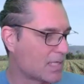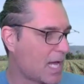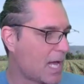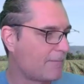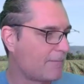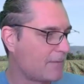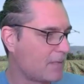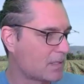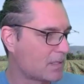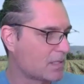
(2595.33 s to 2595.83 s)

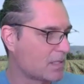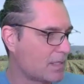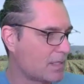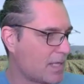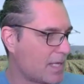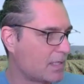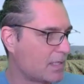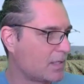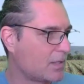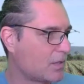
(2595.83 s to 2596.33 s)
Obviously,
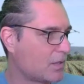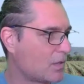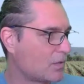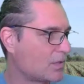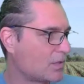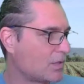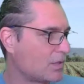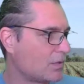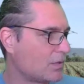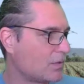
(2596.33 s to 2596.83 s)
they can go
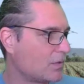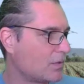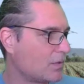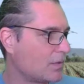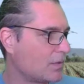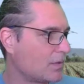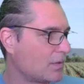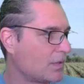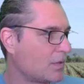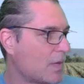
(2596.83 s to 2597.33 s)
to
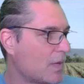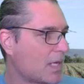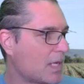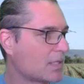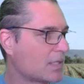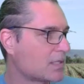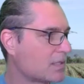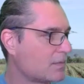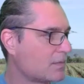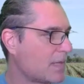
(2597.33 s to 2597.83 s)

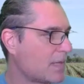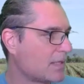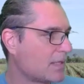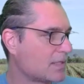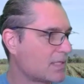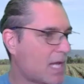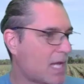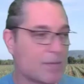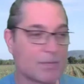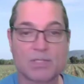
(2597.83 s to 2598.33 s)

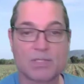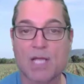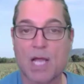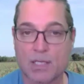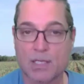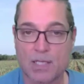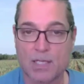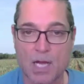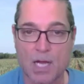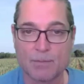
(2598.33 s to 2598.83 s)

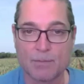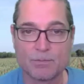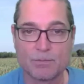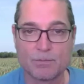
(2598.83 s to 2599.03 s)
usenzymes.com.